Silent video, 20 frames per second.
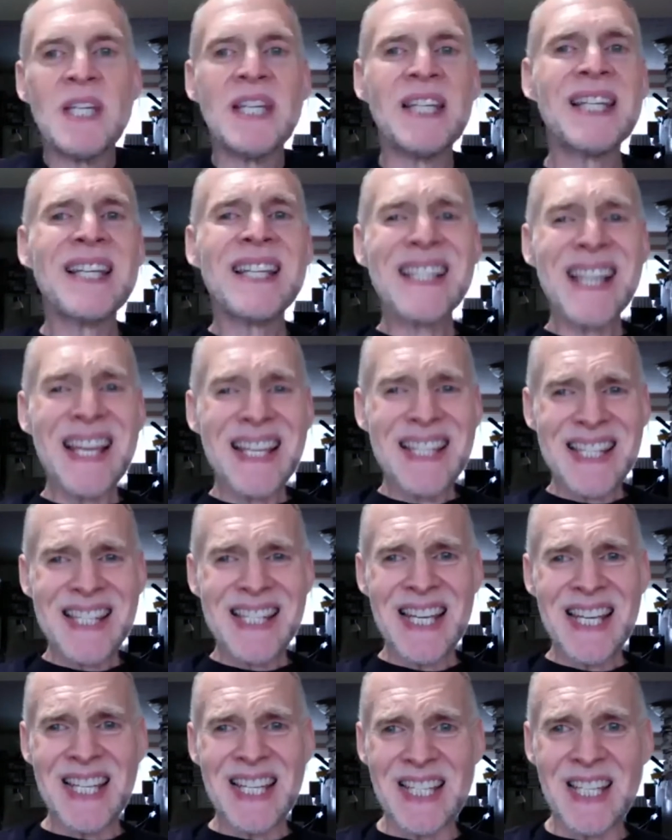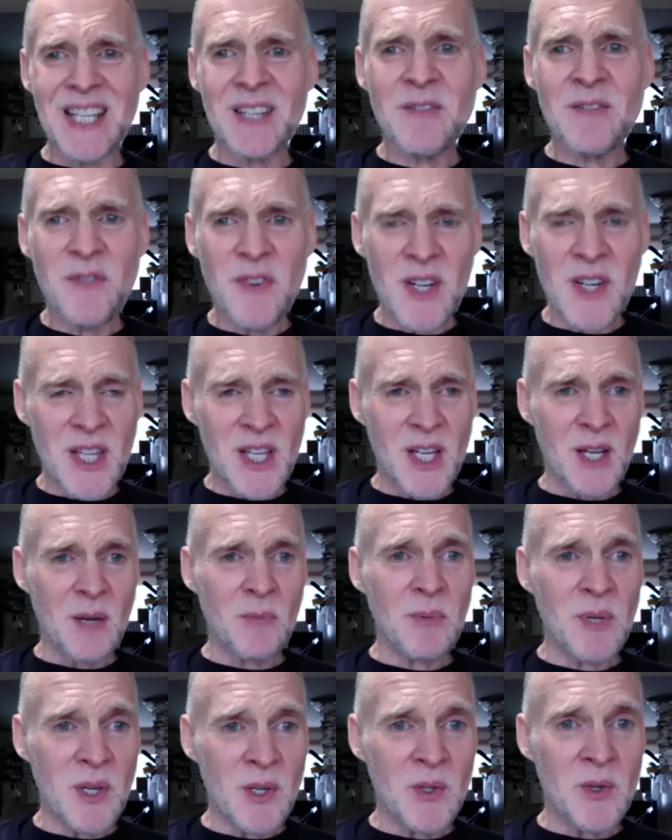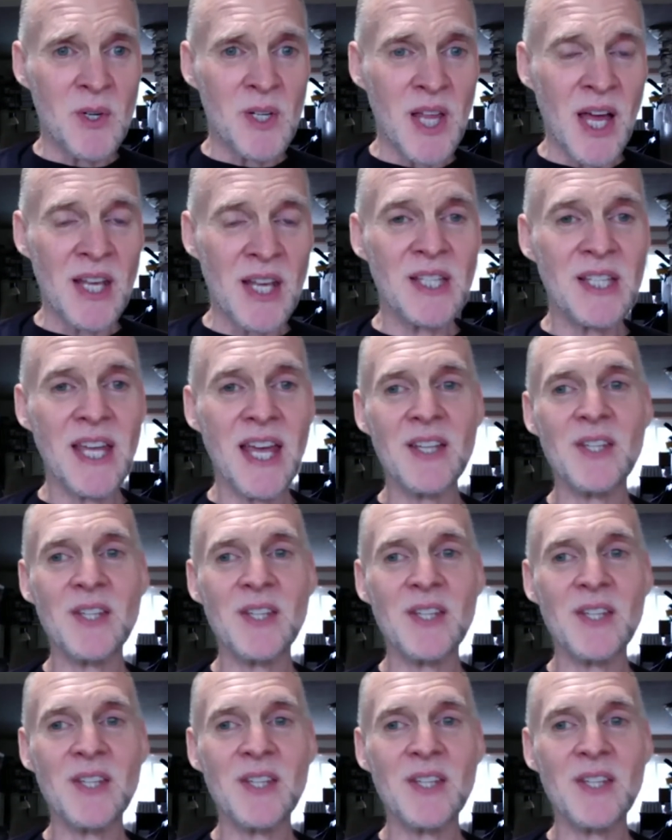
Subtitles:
stand up to eat, because I sit in front of the computer a lot of the day.